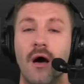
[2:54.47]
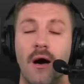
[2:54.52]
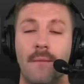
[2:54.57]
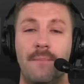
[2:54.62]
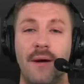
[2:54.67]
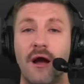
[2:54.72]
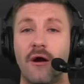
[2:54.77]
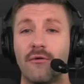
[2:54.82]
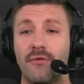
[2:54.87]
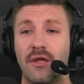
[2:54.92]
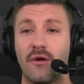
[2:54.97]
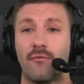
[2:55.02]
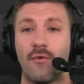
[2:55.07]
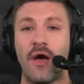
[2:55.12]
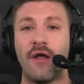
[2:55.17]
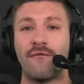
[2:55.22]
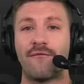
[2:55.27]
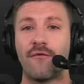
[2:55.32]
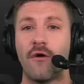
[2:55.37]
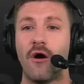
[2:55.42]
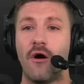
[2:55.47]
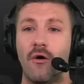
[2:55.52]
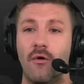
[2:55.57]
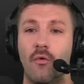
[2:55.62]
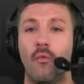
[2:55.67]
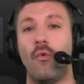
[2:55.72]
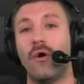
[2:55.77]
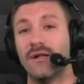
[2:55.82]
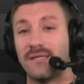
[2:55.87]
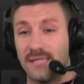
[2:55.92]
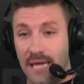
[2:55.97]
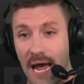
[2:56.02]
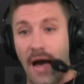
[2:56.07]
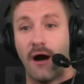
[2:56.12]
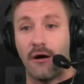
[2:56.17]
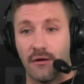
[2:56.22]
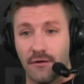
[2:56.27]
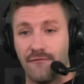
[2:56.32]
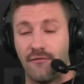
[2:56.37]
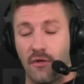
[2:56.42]
Apparently, Renfrow wants
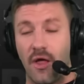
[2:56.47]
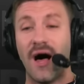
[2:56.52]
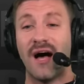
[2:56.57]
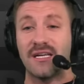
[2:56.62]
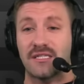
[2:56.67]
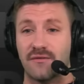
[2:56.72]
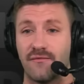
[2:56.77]
out of Las